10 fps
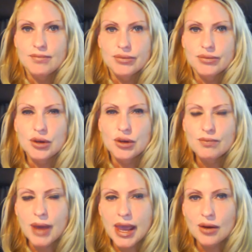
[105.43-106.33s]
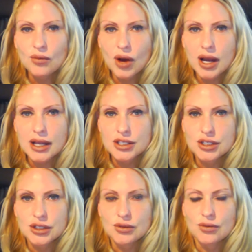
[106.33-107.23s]
you may want
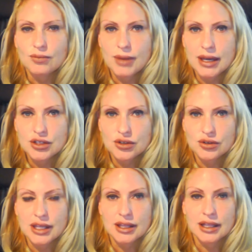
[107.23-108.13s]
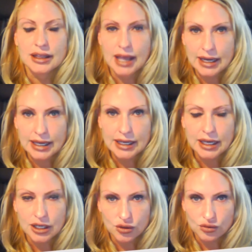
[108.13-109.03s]
to make sure that the lighting in
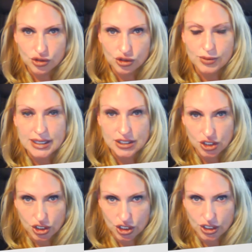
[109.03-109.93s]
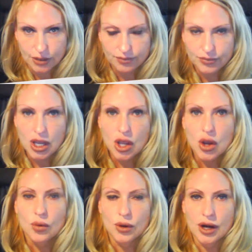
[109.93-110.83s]
your room is good
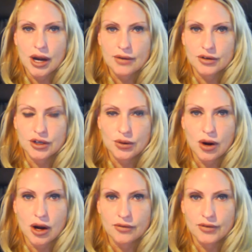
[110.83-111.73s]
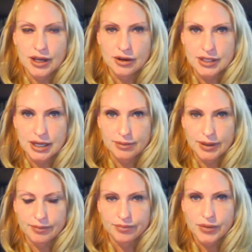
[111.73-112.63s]
wherever you are videotaping.
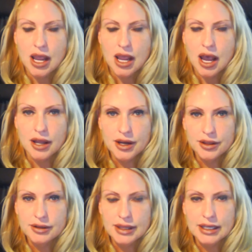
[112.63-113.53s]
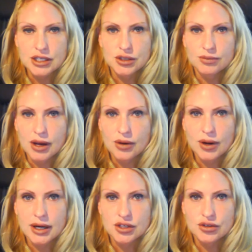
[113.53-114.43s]
Another thing is you might
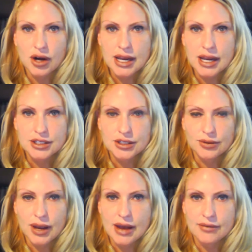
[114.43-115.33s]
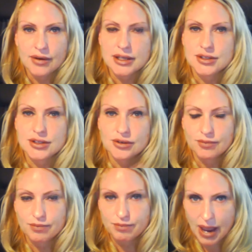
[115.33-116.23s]
want to try to have a certain
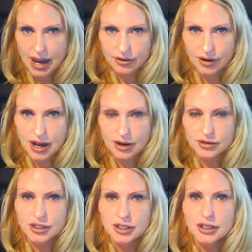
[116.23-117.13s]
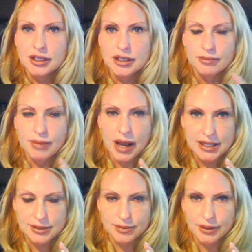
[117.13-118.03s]
background,
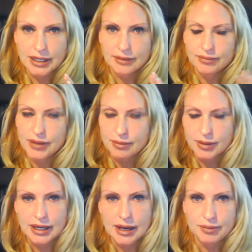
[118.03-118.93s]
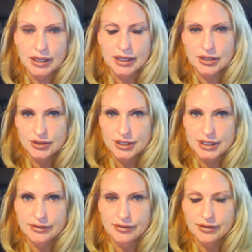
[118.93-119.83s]
possibly. That might not be conducive